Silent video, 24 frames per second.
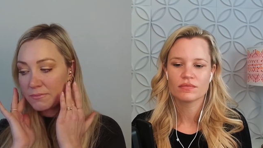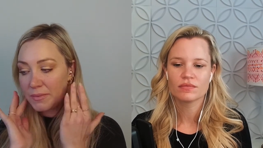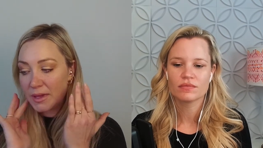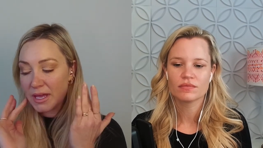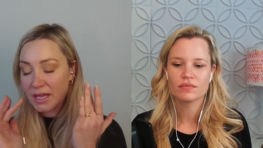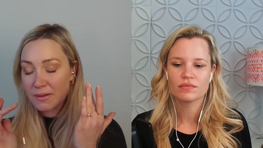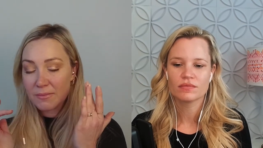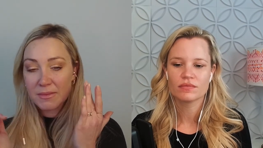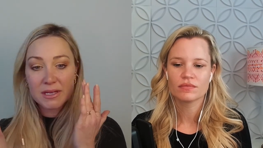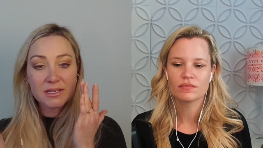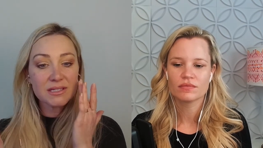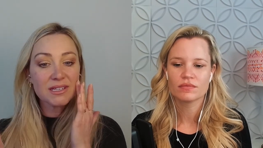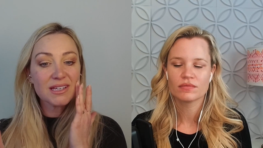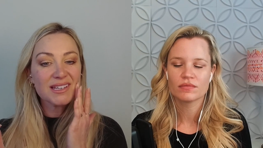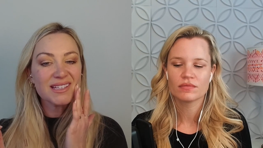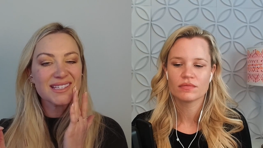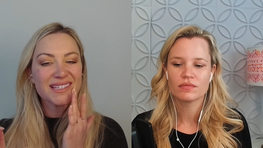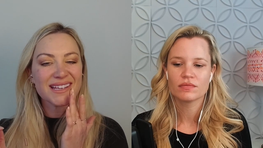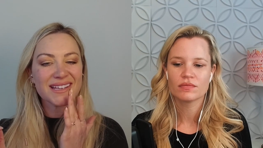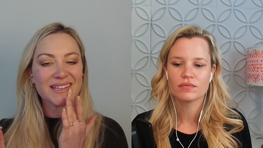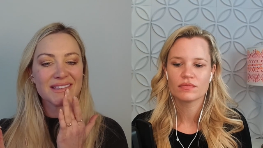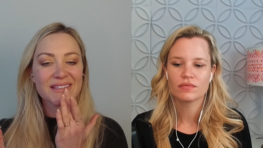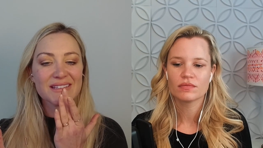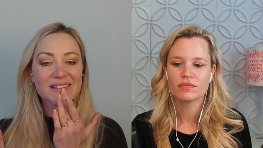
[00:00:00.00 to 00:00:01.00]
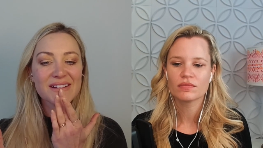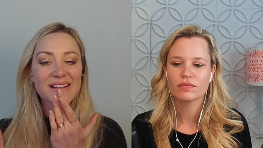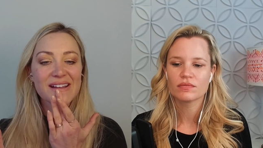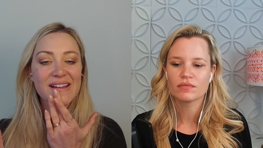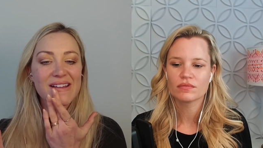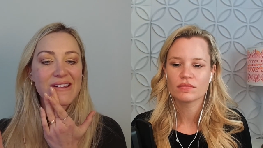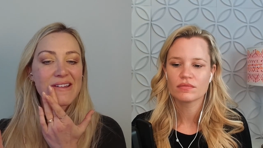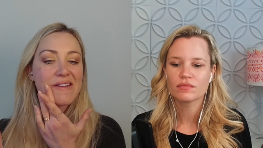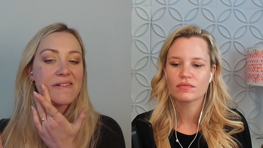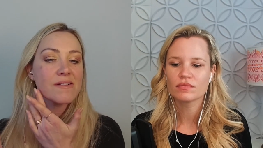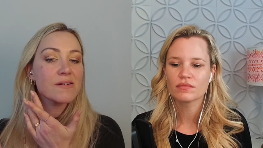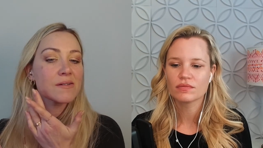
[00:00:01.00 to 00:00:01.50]
Speaker 1: pigmented
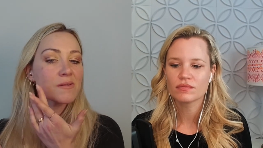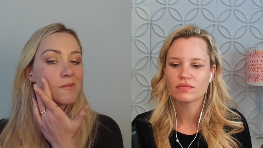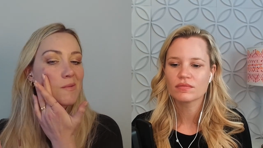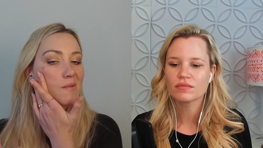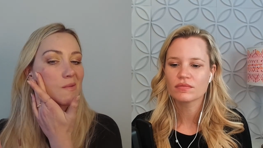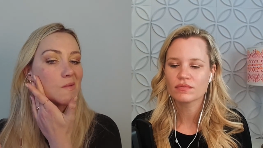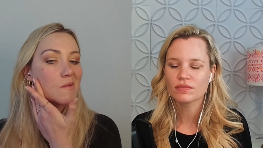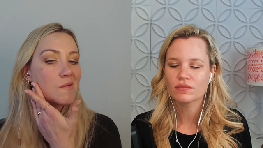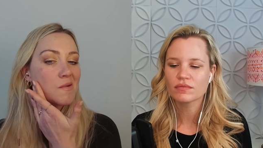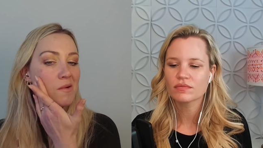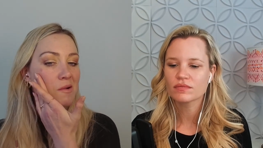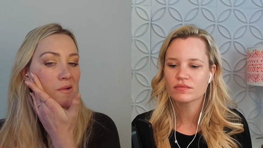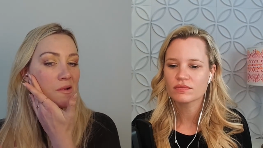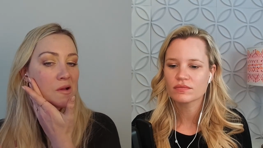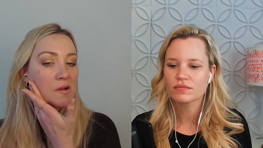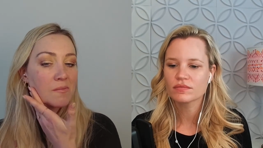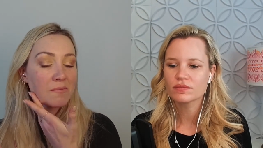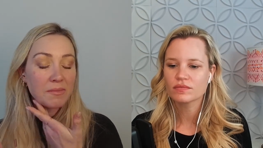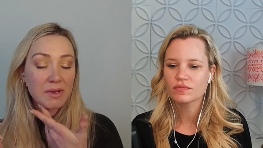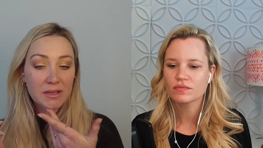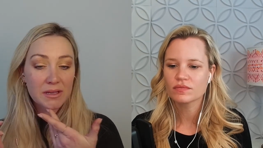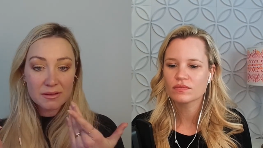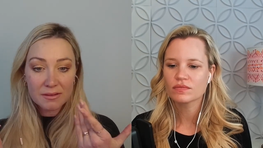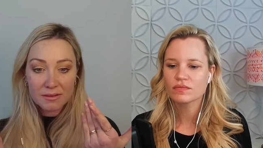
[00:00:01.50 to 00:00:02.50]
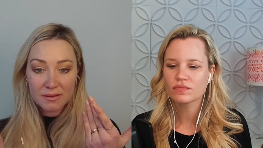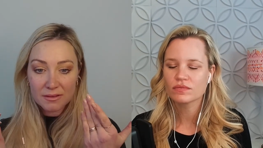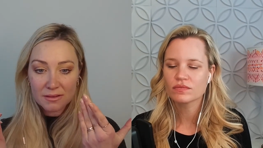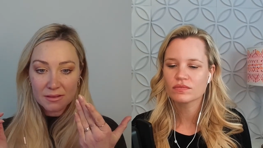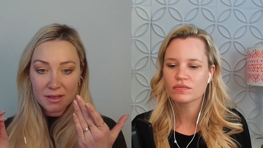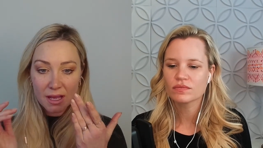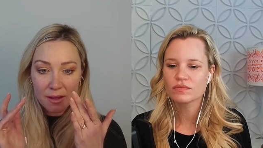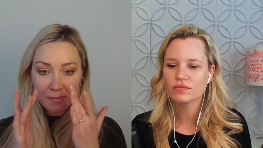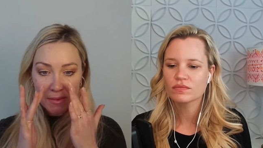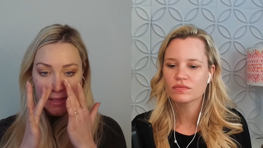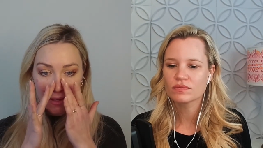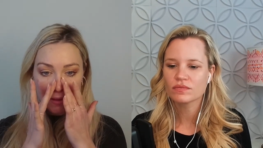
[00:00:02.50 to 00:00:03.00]
sunscreen. But
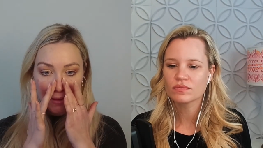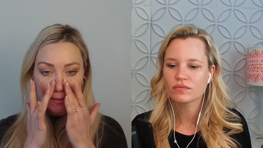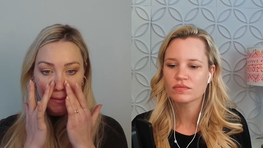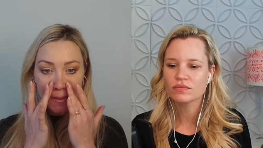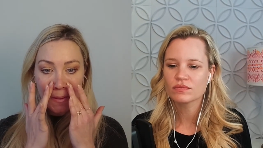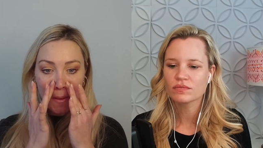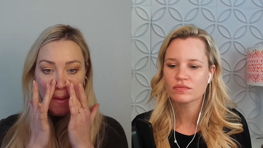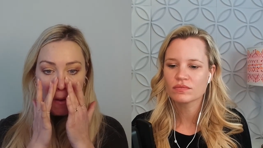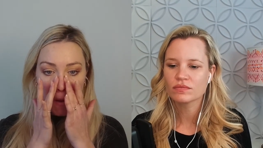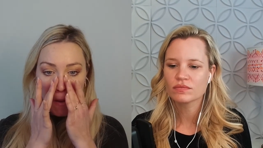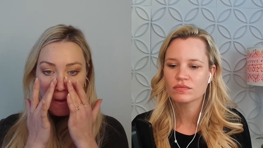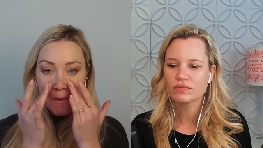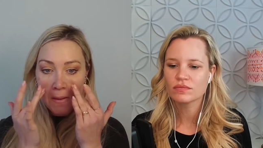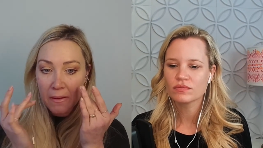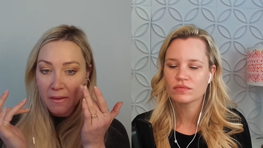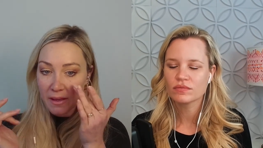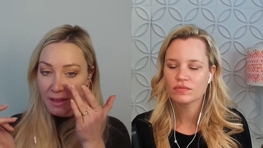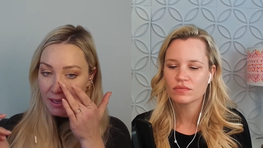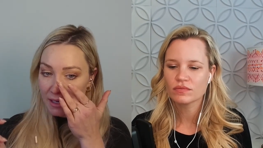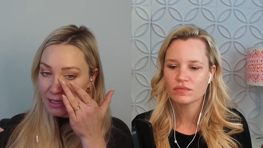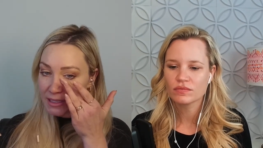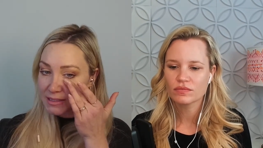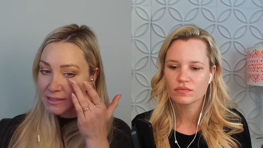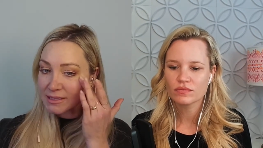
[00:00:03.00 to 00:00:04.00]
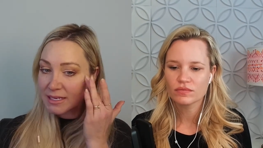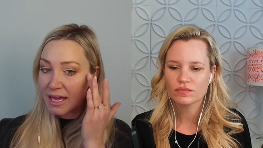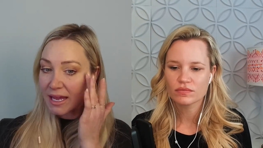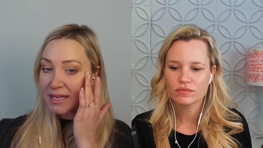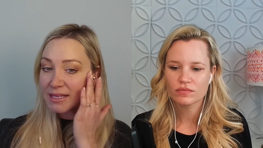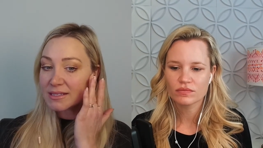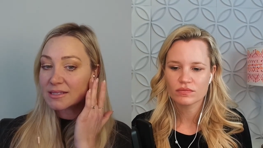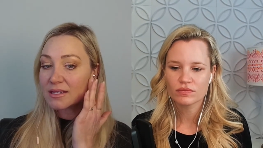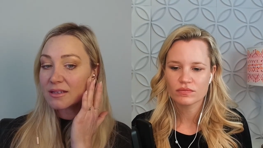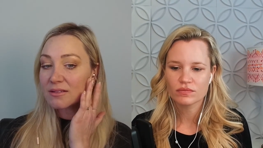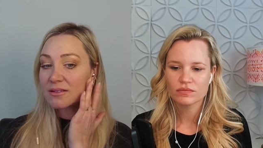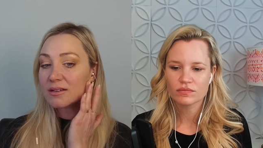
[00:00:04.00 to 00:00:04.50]
I mean, it is
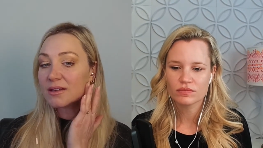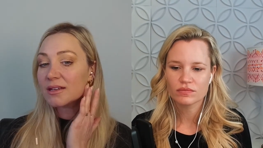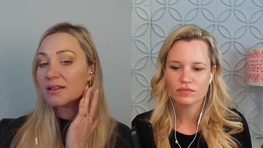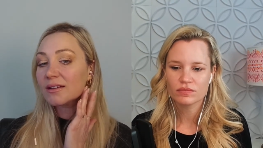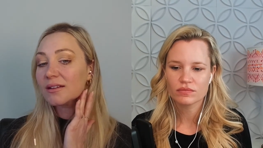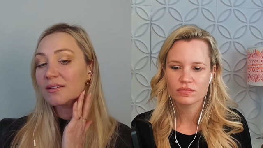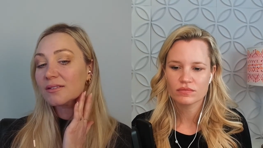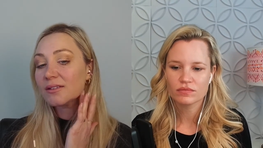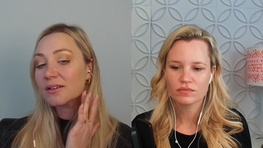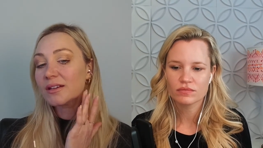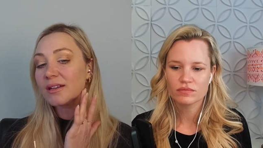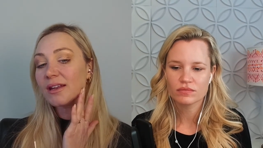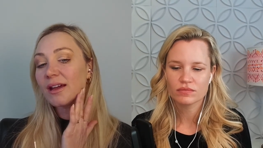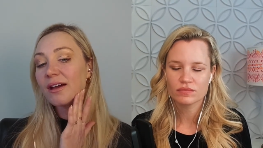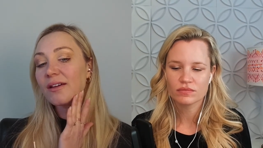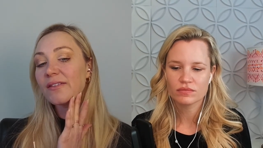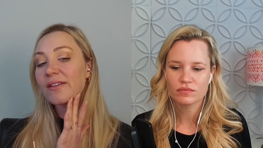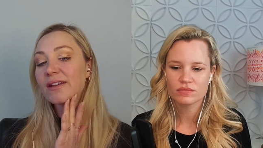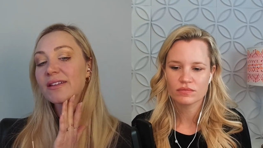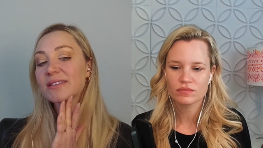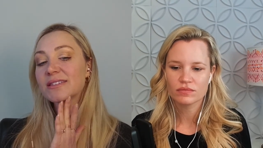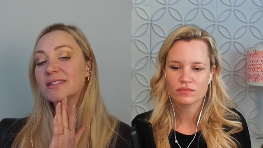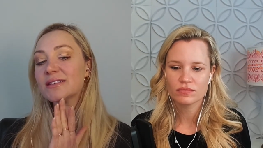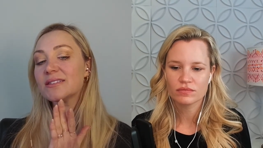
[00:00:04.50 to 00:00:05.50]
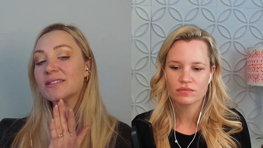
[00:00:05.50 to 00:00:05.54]
nice. Like look, look at how that